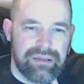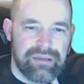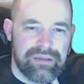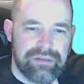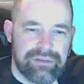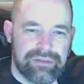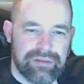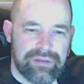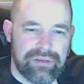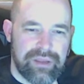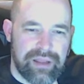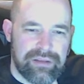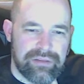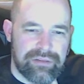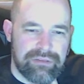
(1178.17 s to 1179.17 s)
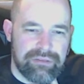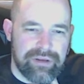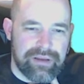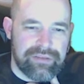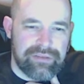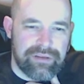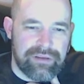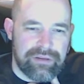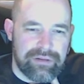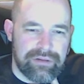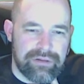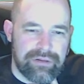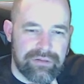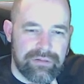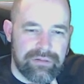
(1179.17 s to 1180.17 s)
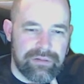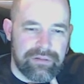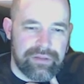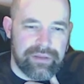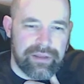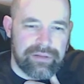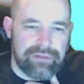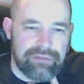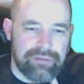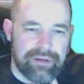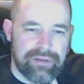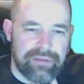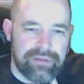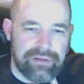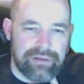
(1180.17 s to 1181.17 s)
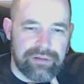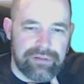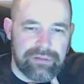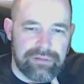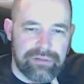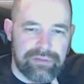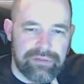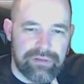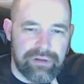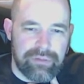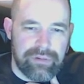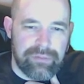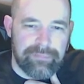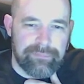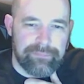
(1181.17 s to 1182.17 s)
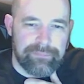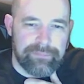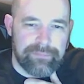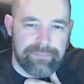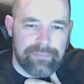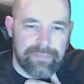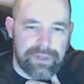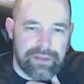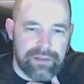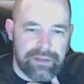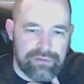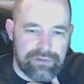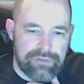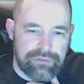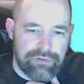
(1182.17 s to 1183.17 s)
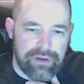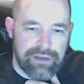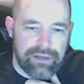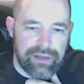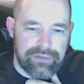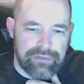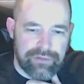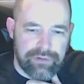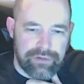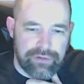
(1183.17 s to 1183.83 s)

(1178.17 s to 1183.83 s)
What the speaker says: So that's a right angle, that's a right angle, and so on. And these are straight lines that go